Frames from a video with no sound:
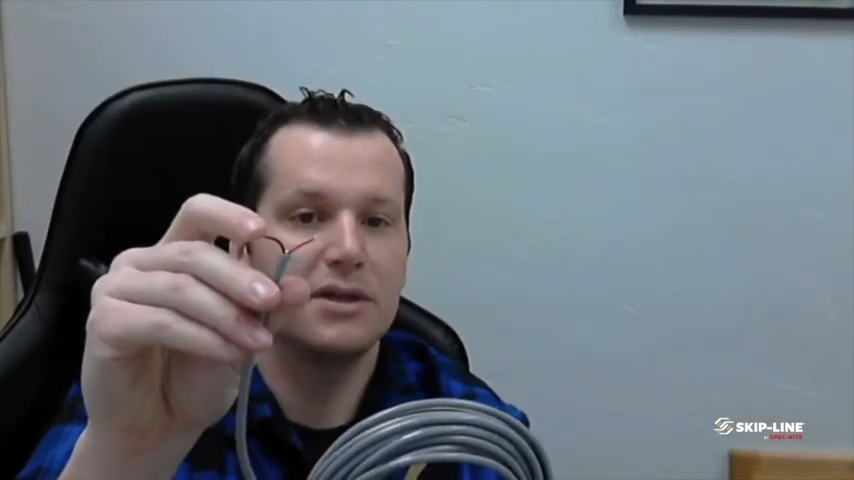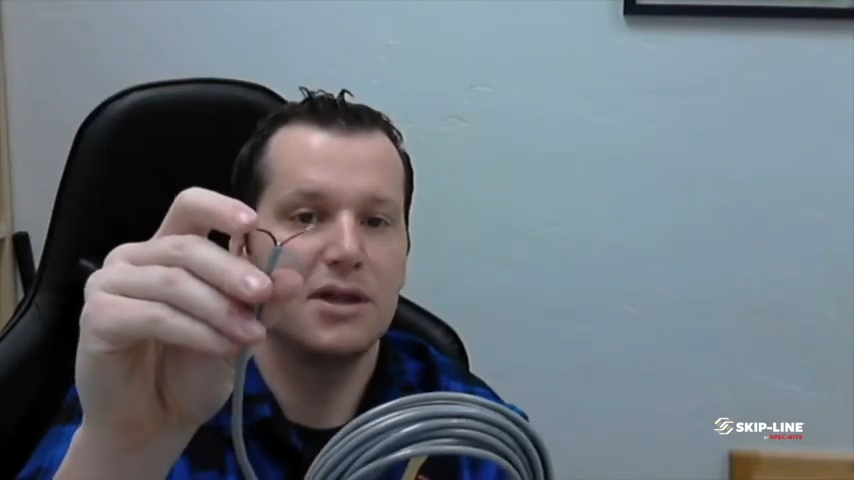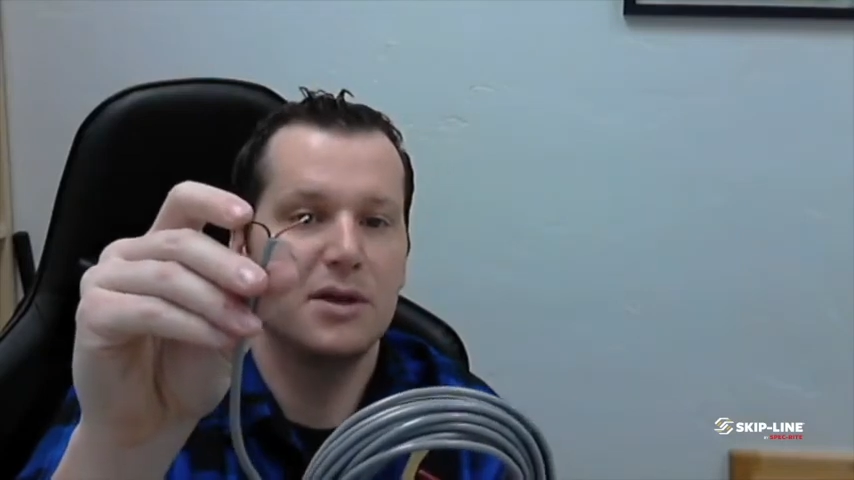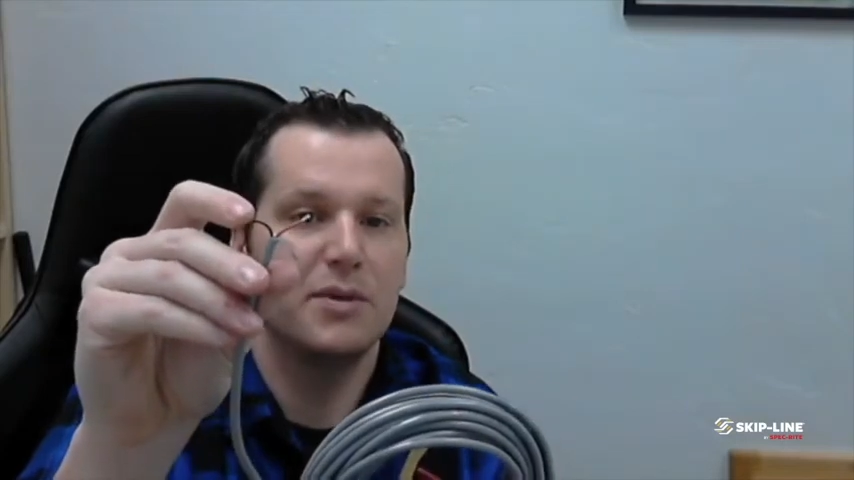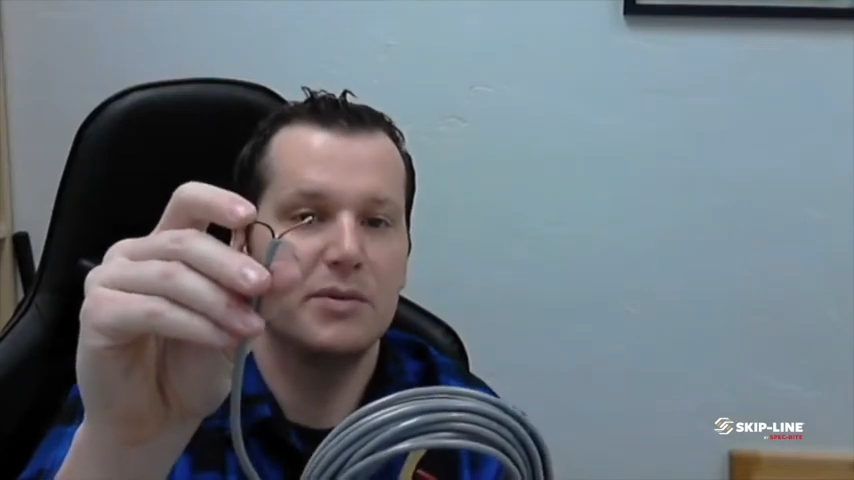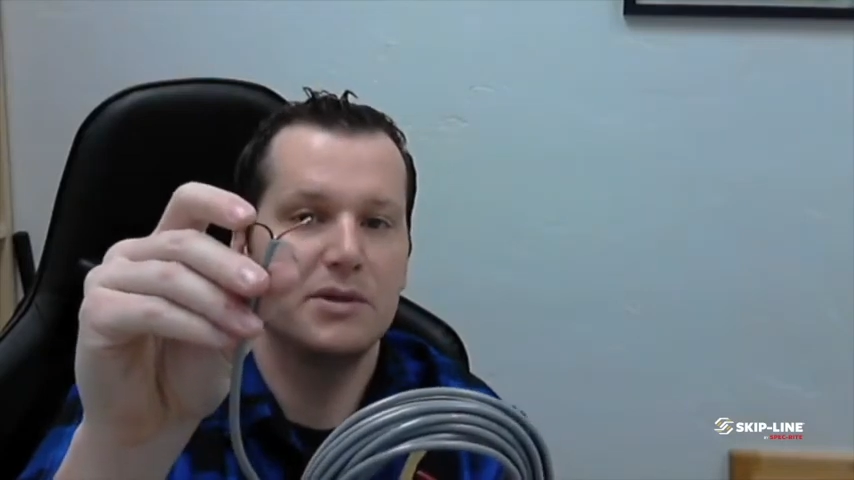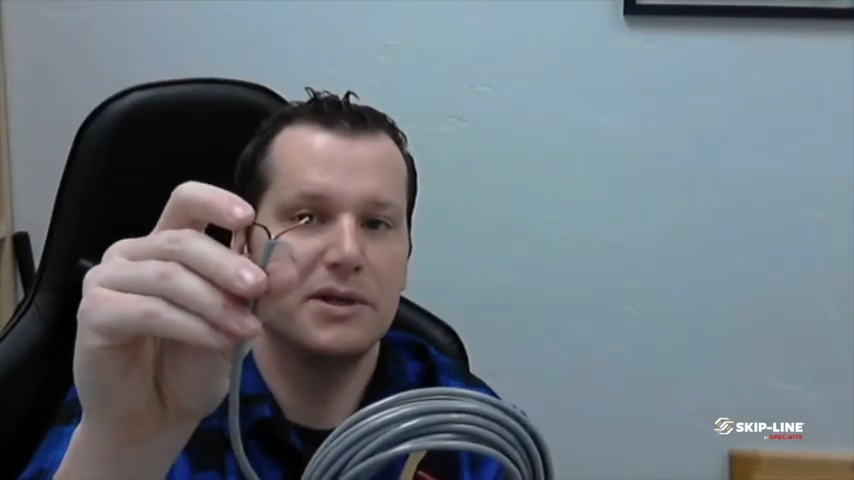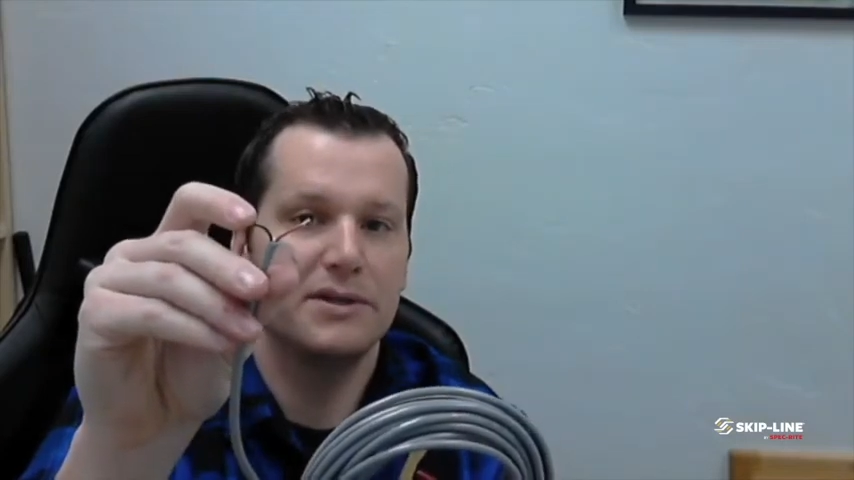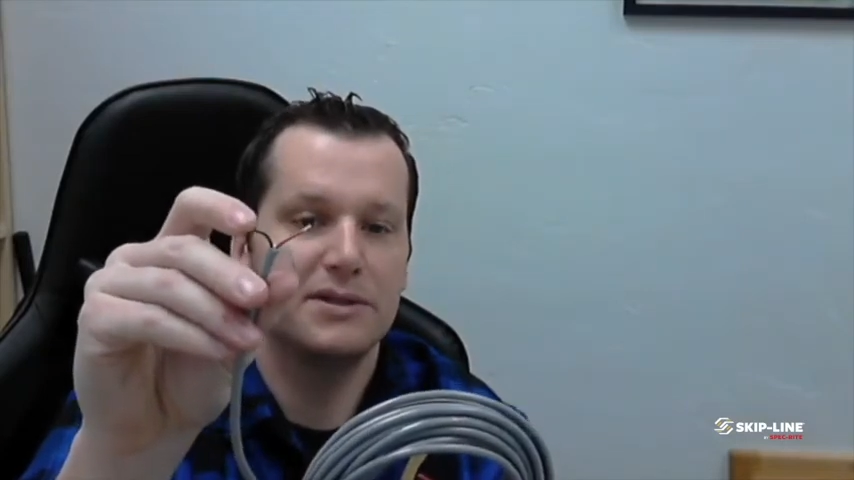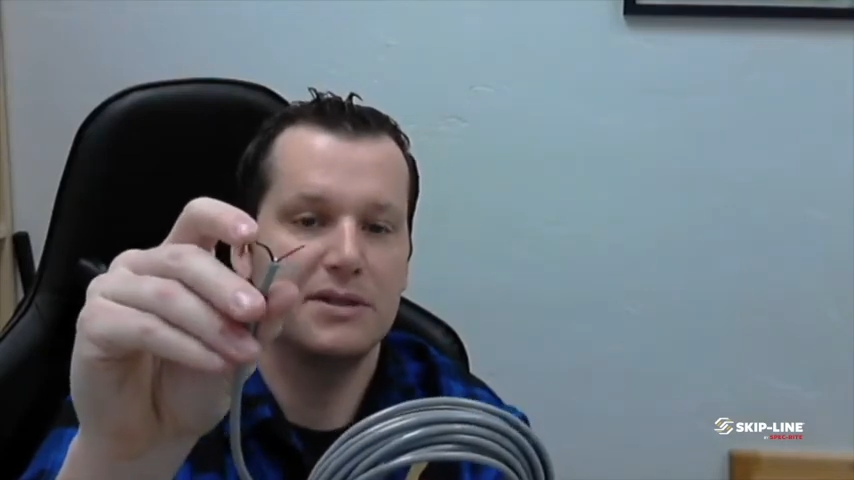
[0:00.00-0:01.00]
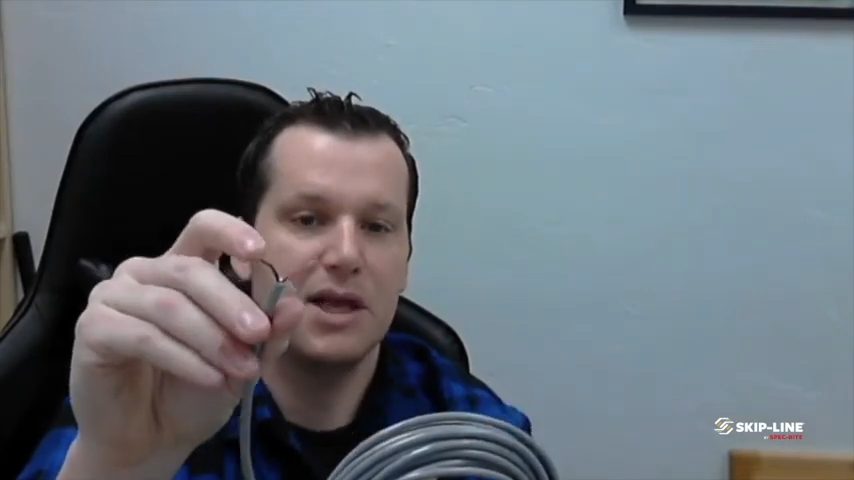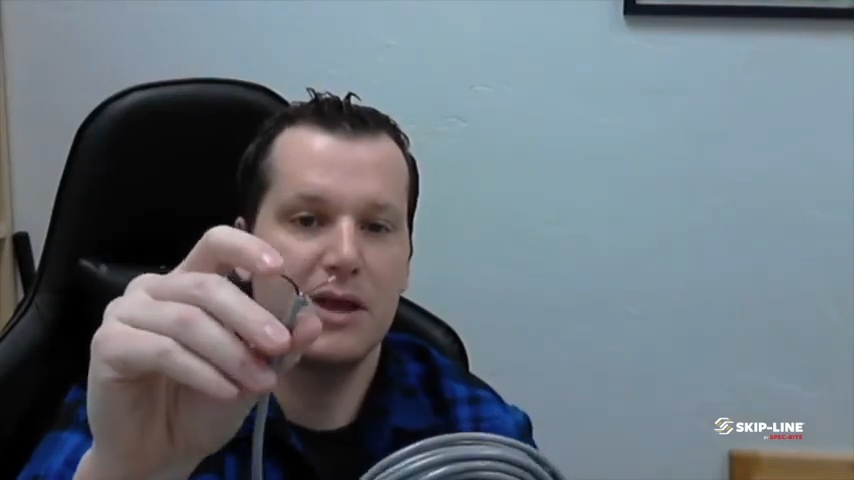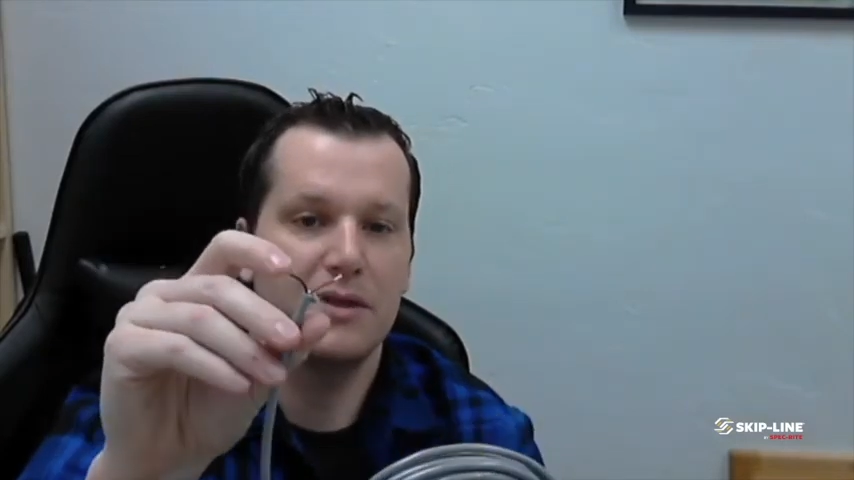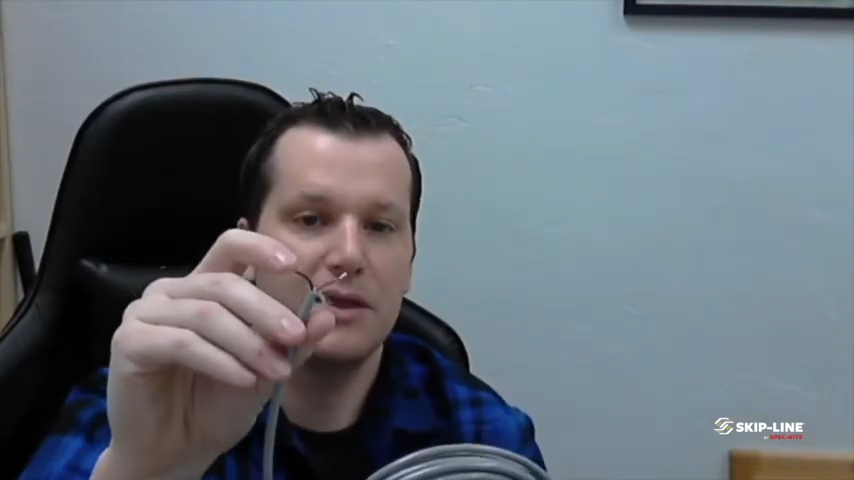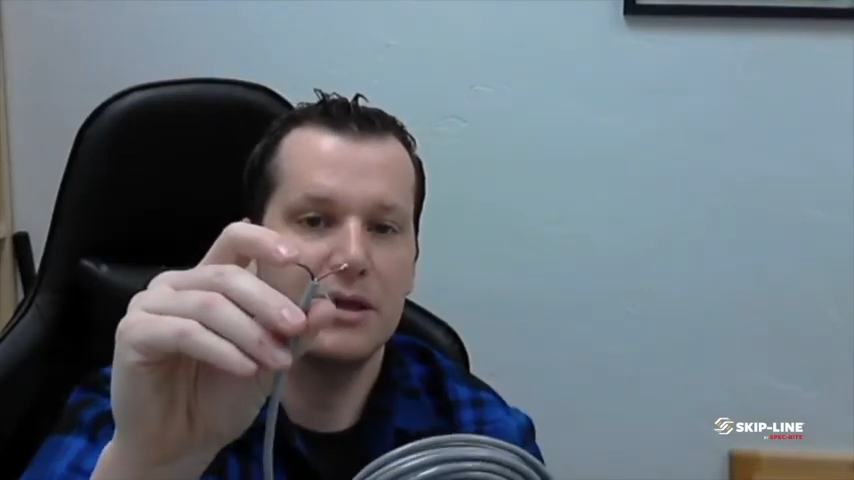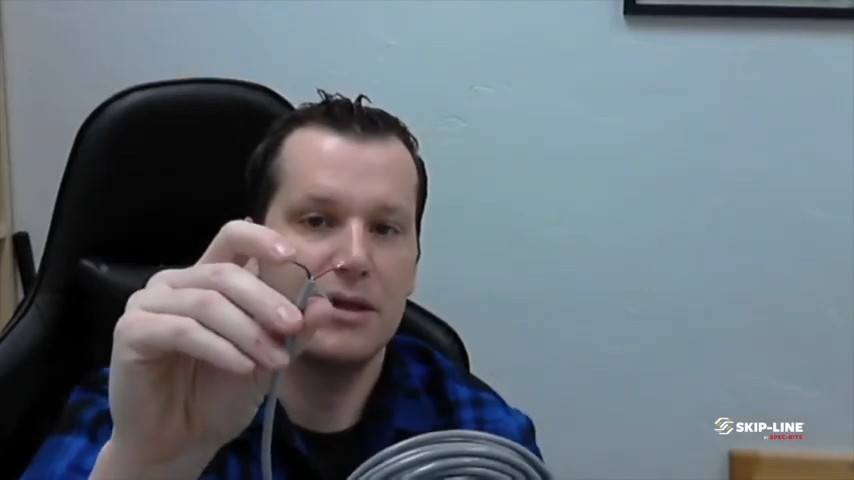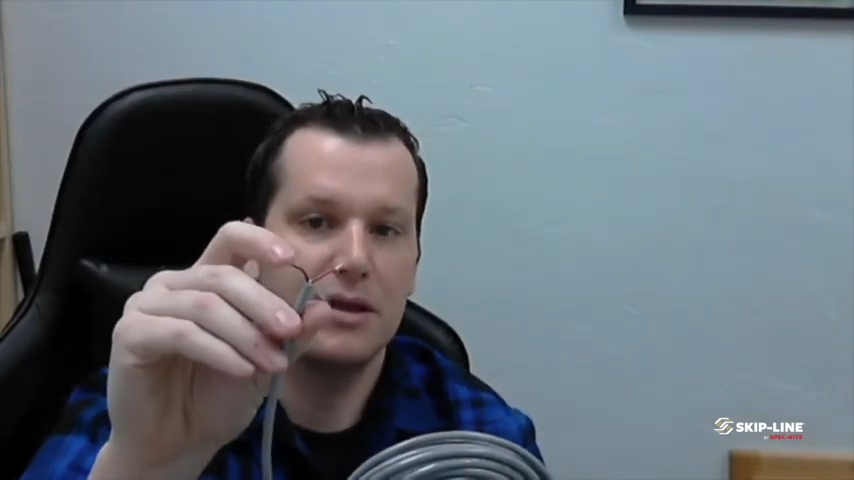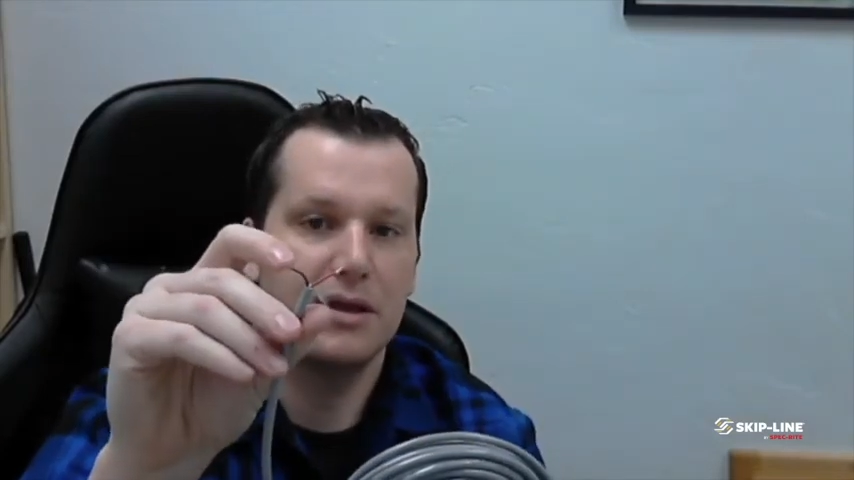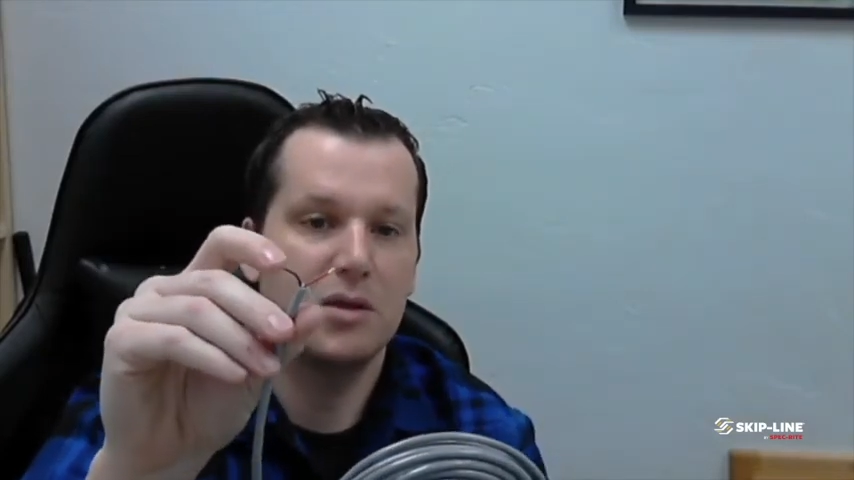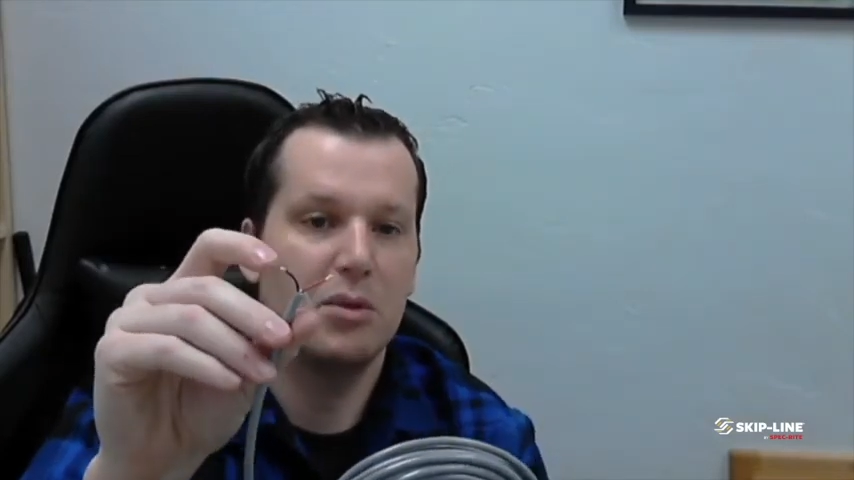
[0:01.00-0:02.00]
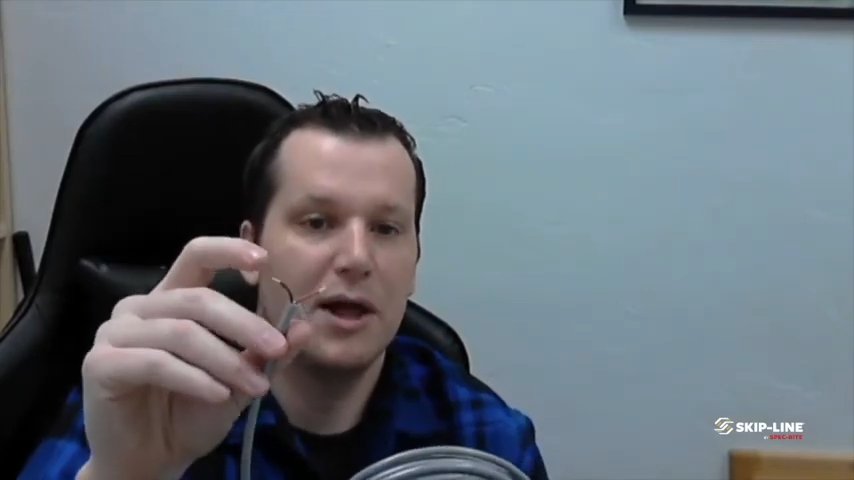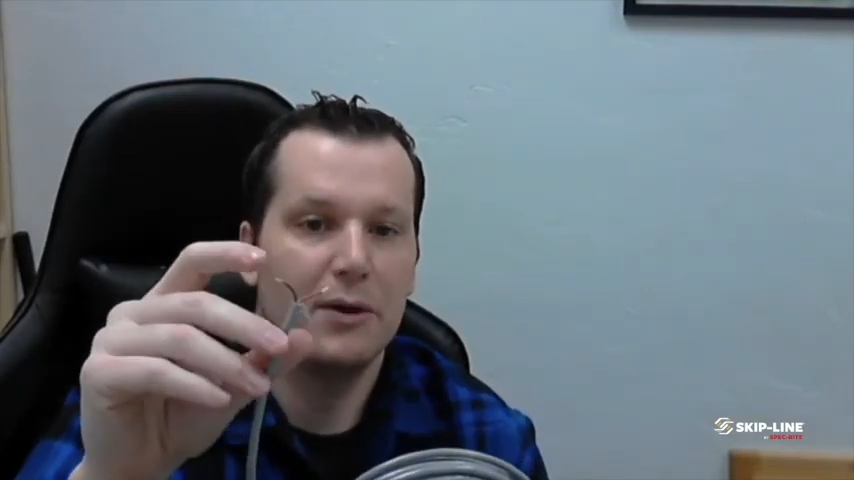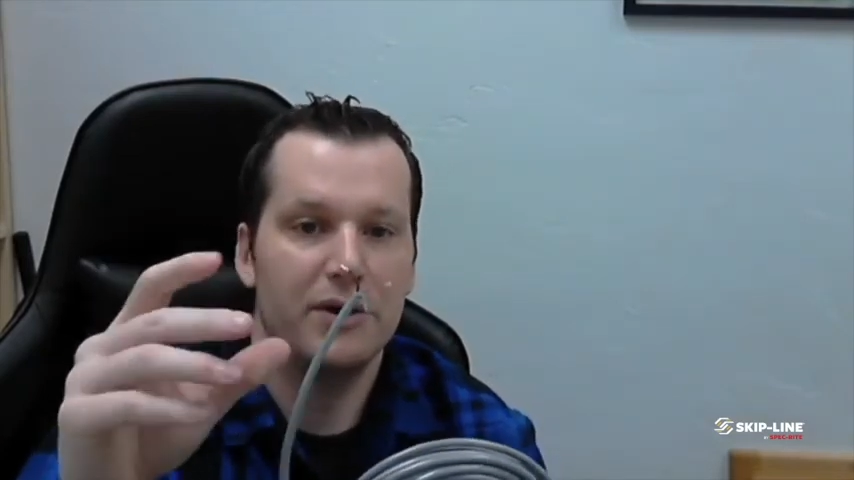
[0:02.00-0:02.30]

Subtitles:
A lot of people look at this and think that the black